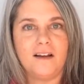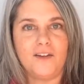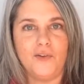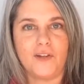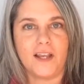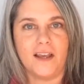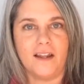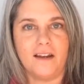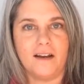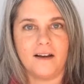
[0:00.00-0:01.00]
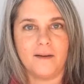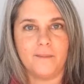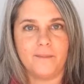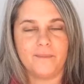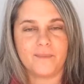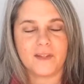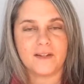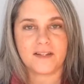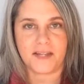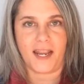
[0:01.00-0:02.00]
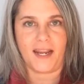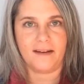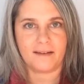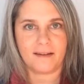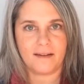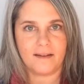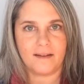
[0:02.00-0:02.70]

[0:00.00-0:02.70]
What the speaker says: you can state